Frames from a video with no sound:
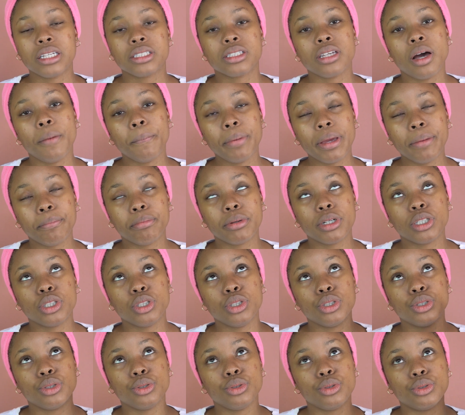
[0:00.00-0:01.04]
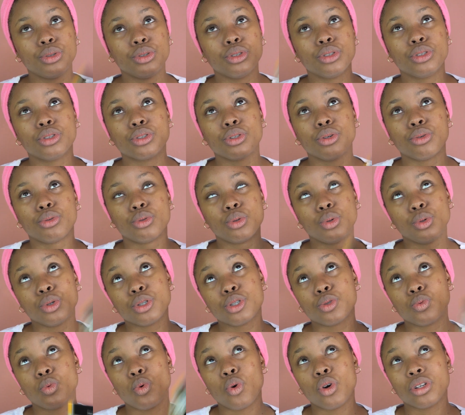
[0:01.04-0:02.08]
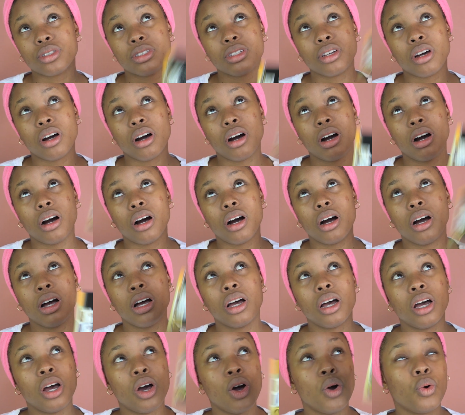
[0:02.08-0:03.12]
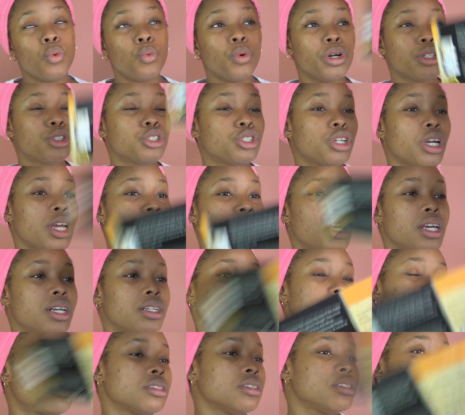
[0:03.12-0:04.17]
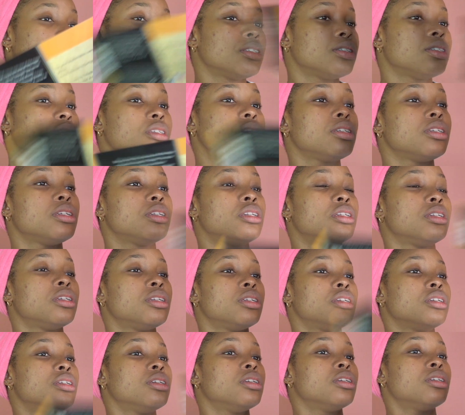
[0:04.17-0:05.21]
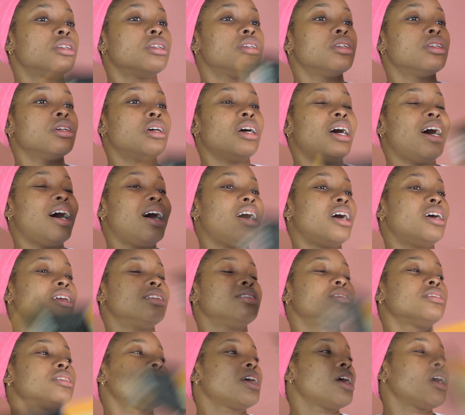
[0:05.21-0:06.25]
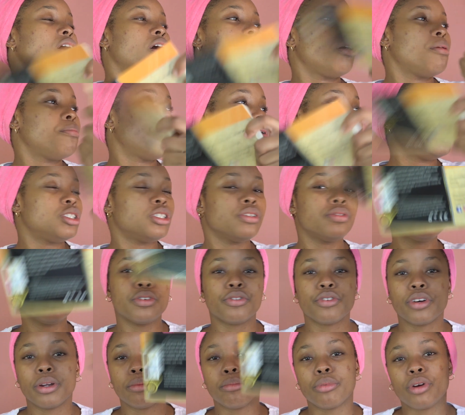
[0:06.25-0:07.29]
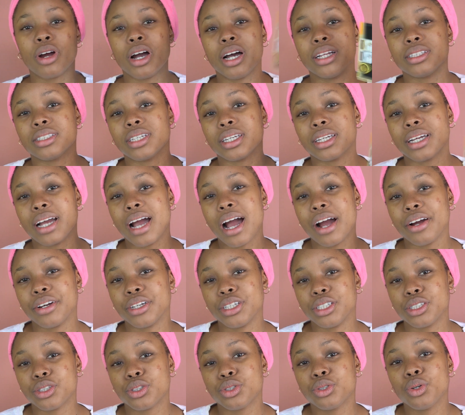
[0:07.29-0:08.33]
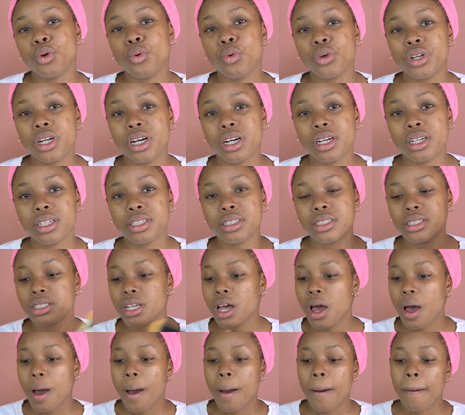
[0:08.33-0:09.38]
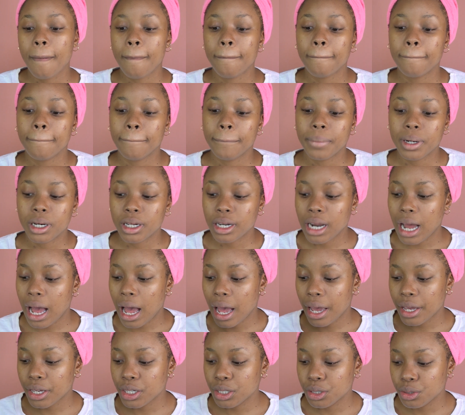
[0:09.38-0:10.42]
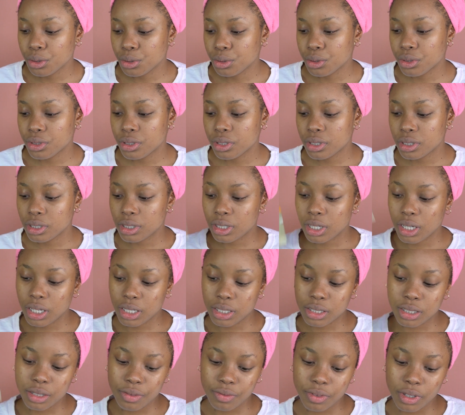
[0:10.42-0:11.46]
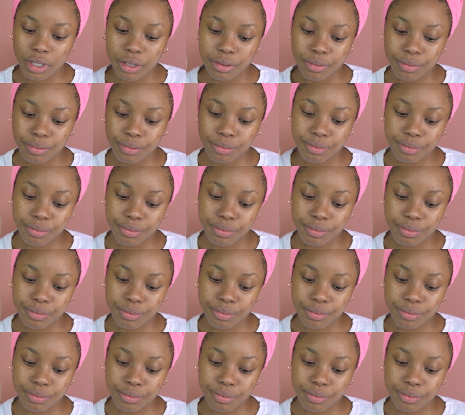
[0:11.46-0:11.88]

Some people use rose water, witch hazel, and there are a bunch of different brands that carries toners, but I use ACV.